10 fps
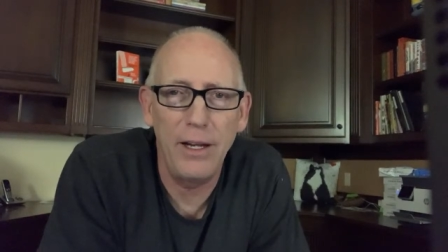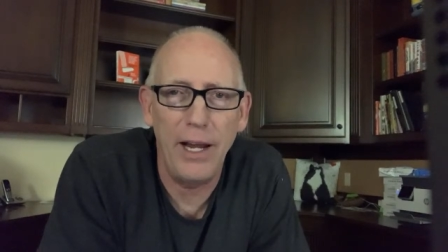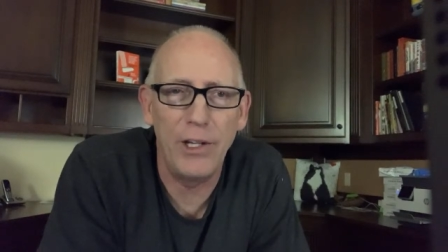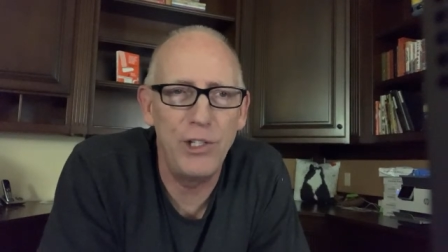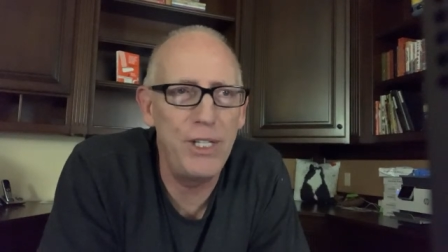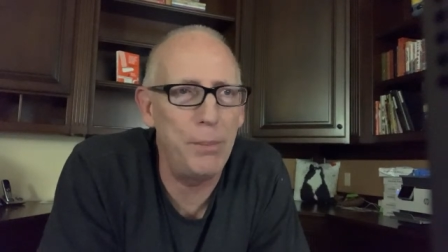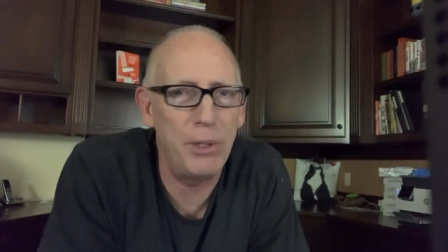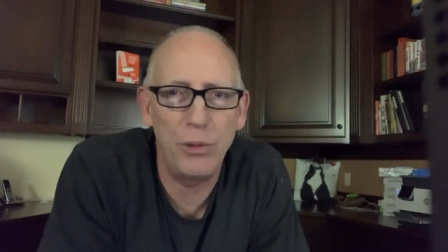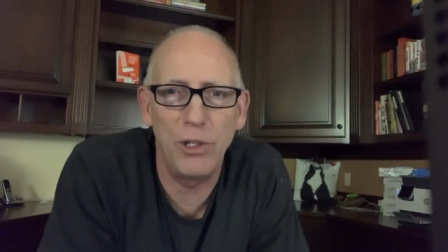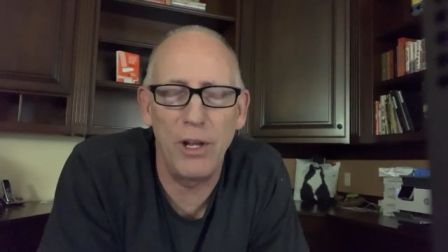and ship
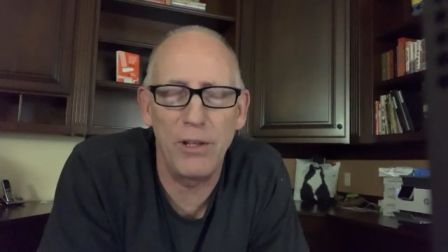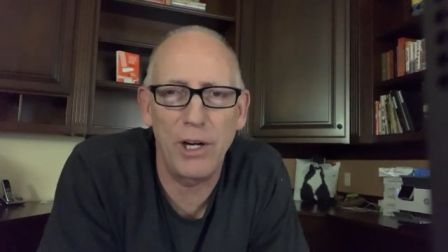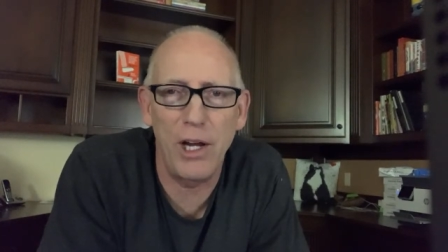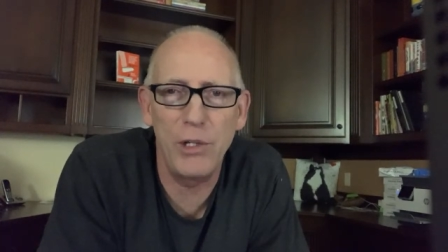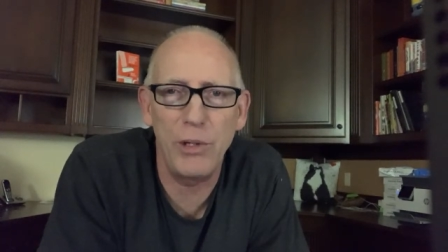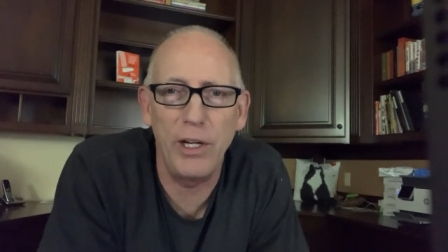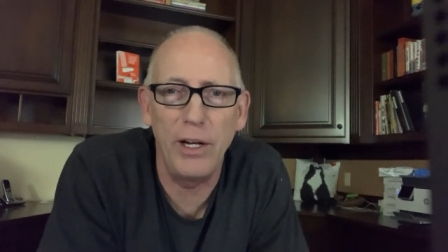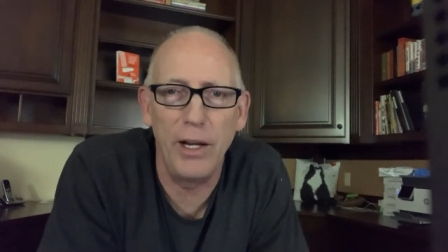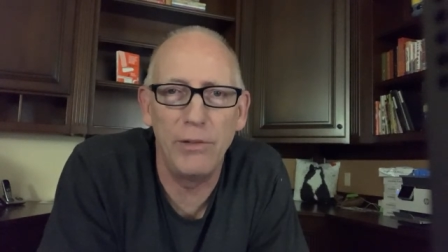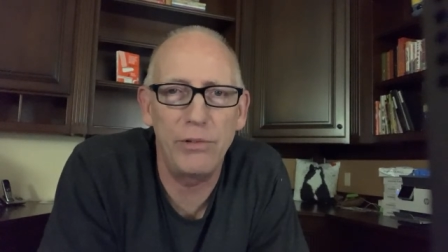it to another country
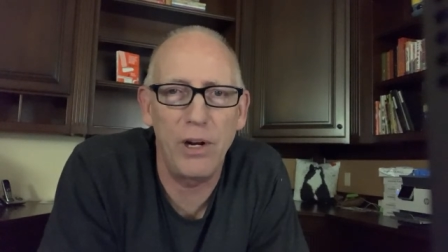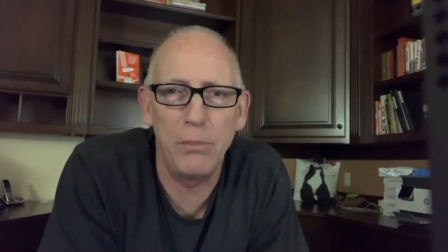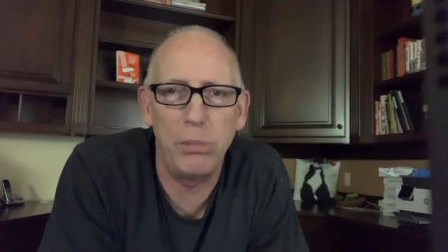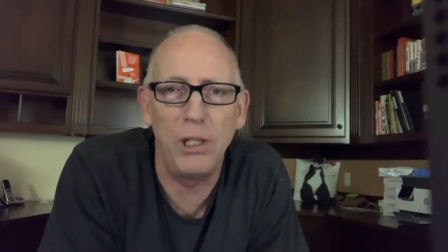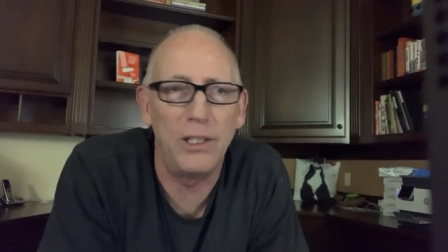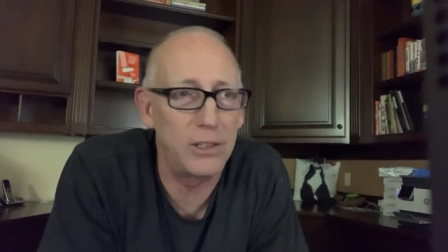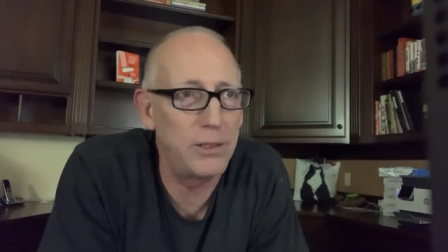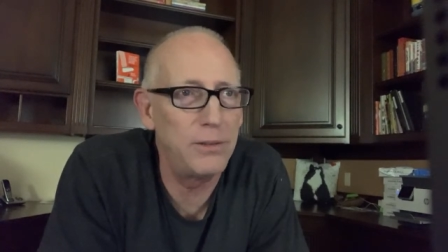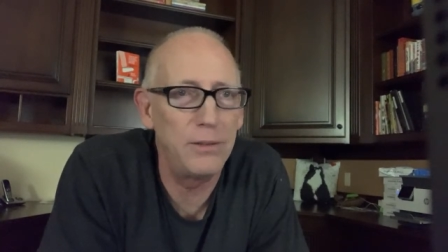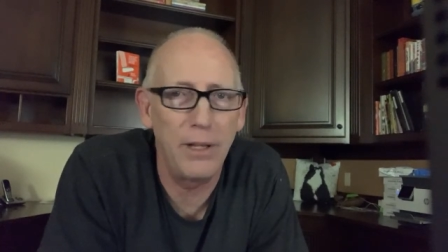in front of
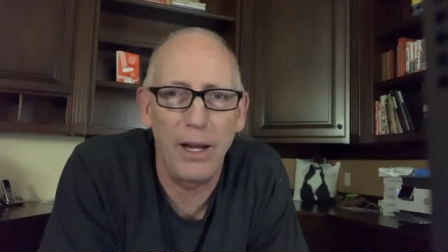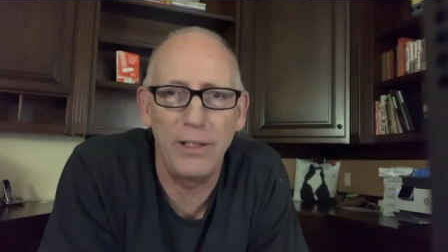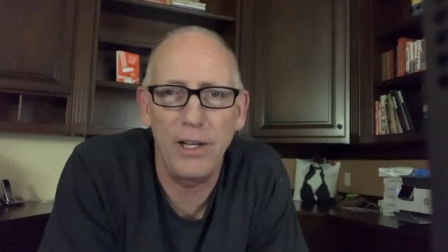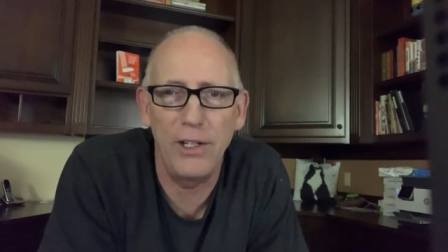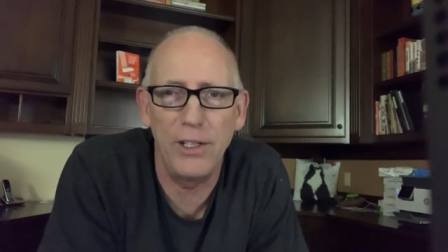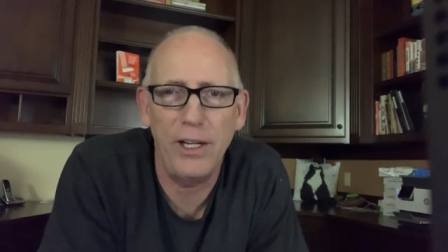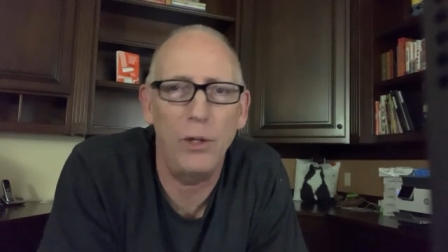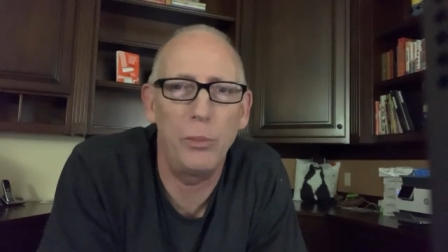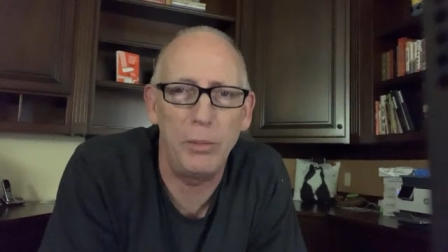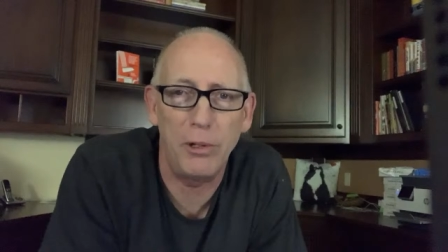bullets and tell you to
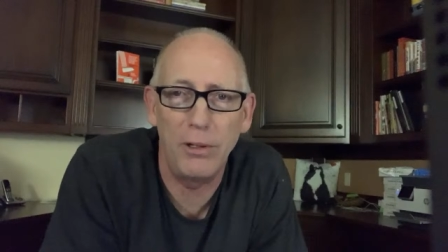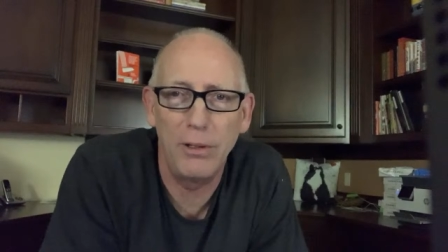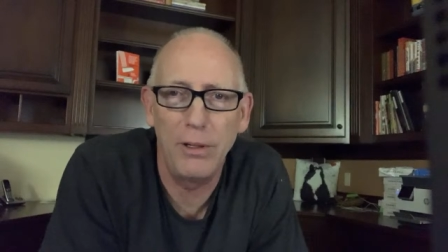kill people?